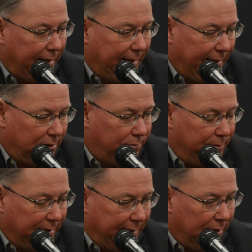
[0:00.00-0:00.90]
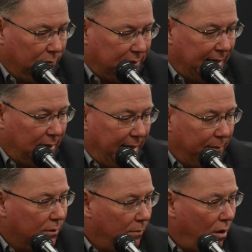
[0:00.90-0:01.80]
he's been dealing with that
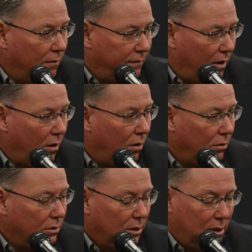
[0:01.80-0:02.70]
labrum all fall.